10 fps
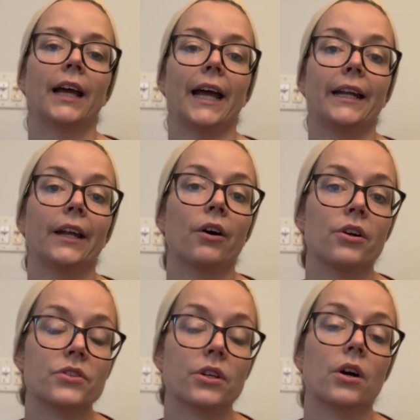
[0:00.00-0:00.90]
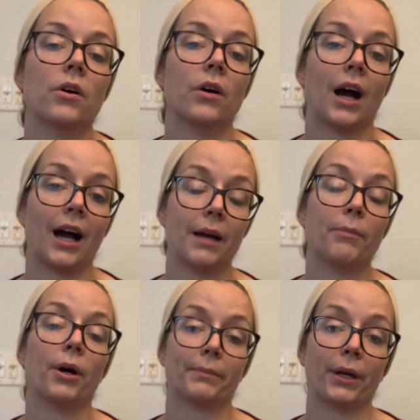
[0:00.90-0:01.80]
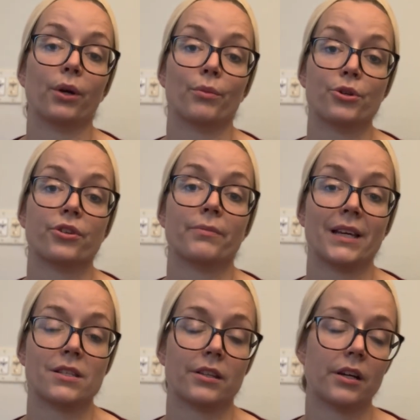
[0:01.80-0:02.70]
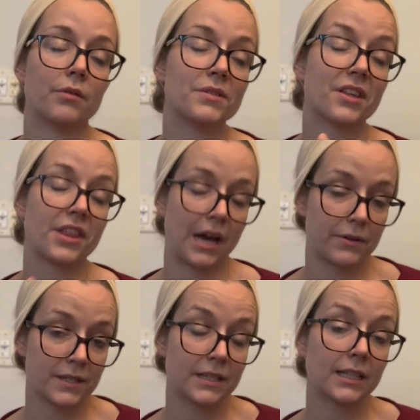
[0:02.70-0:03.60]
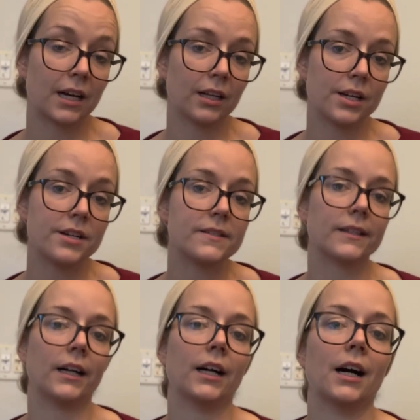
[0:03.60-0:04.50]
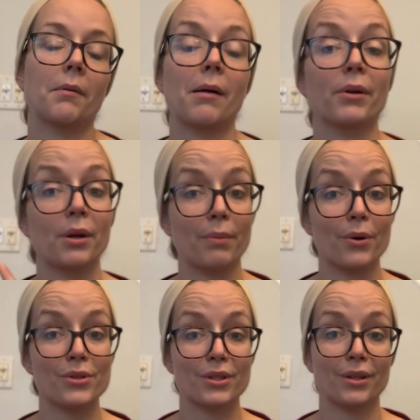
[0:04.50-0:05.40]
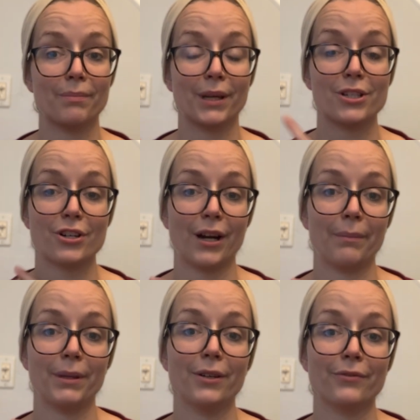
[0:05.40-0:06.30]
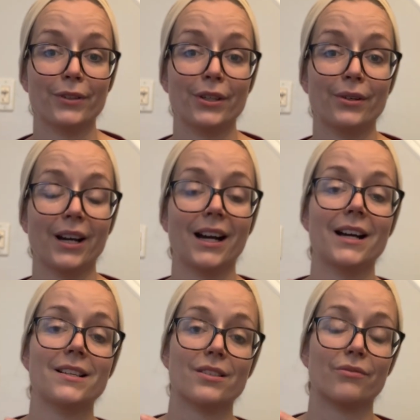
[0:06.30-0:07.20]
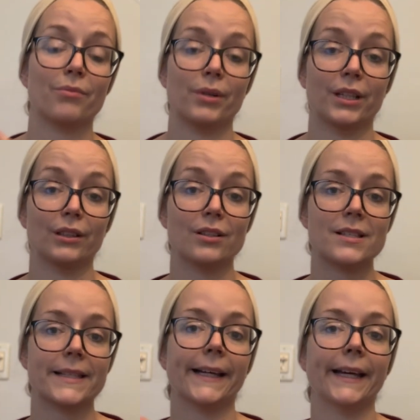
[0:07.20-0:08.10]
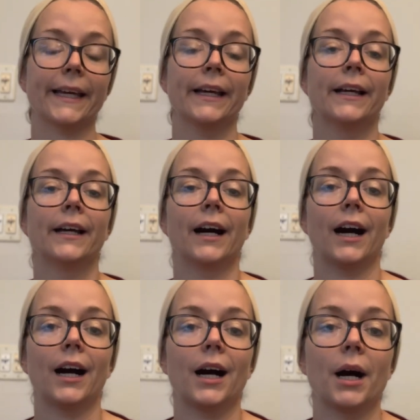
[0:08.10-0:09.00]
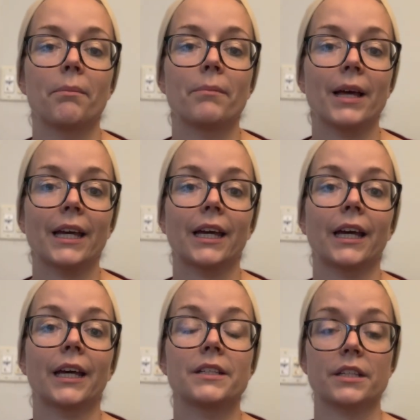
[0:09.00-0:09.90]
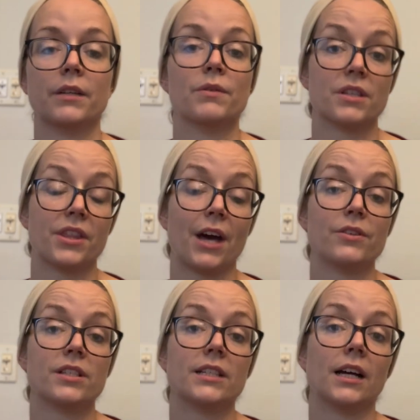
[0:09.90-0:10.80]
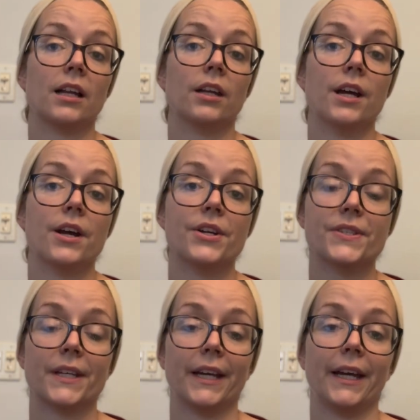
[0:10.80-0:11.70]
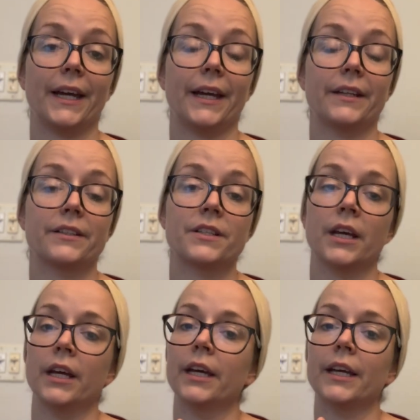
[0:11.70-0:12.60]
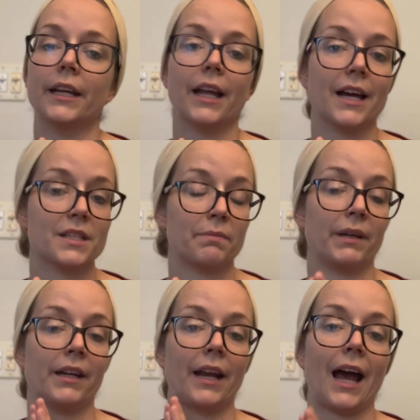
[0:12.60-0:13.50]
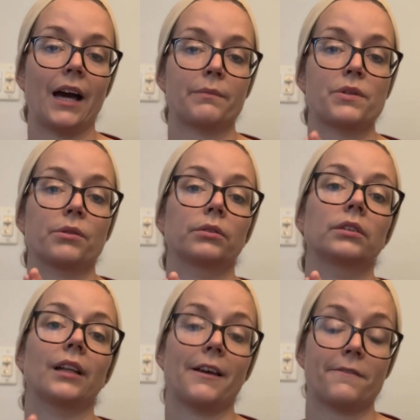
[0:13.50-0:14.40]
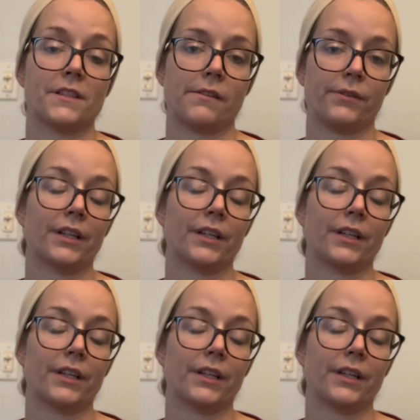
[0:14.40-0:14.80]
And then also I bought my commercial mixer there. It was $1,000. I'm going to post a picture up here for you guys of what it looks like. And it was $1,000, and it has been an absolute lifesaver.